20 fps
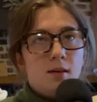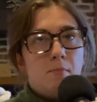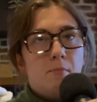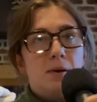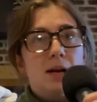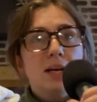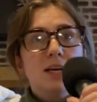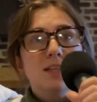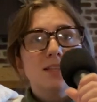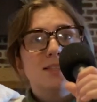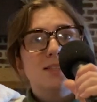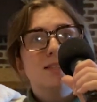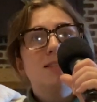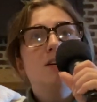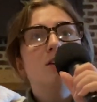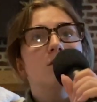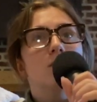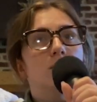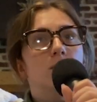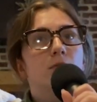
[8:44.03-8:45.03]
But I could
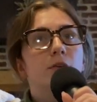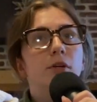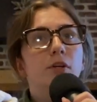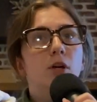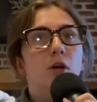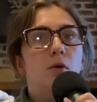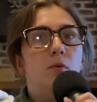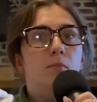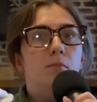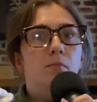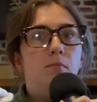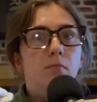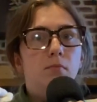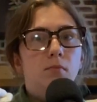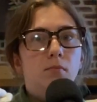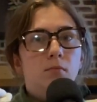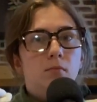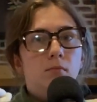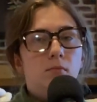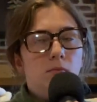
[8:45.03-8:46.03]
still, you know,
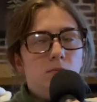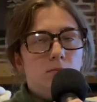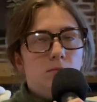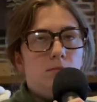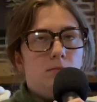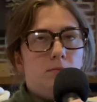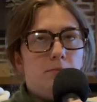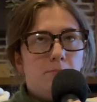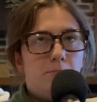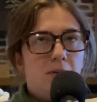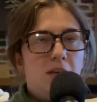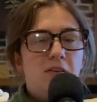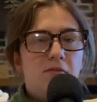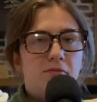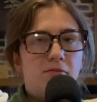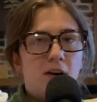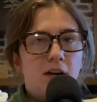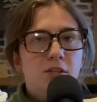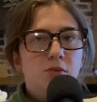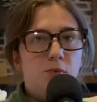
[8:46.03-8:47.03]
be
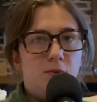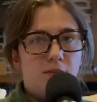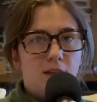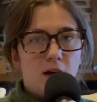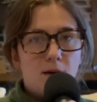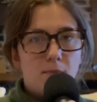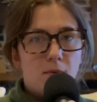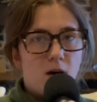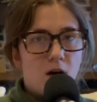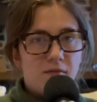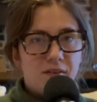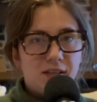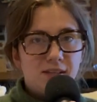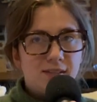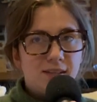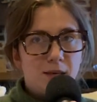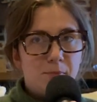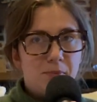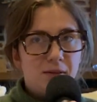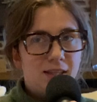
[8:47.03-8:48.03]
friends with them,
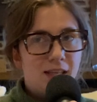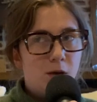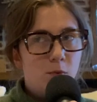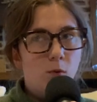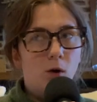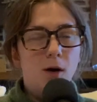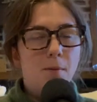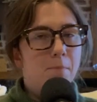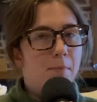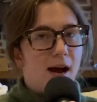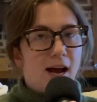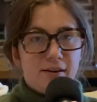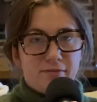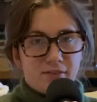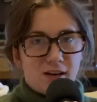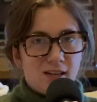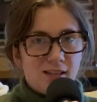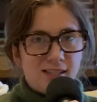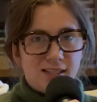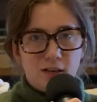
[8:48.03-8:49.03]
obviously, but they weren't my
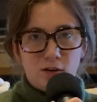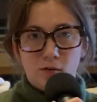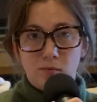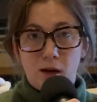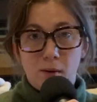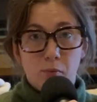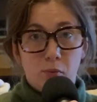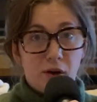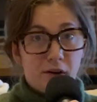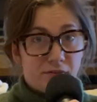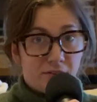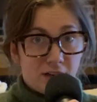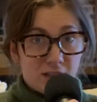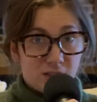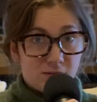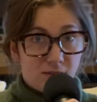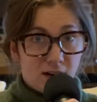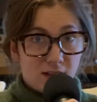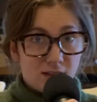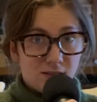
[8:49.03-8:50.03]
friends. They were my
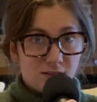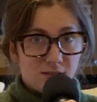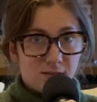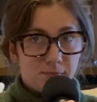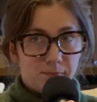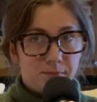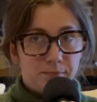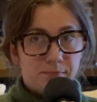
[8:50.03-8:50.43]
boyfriend's friends.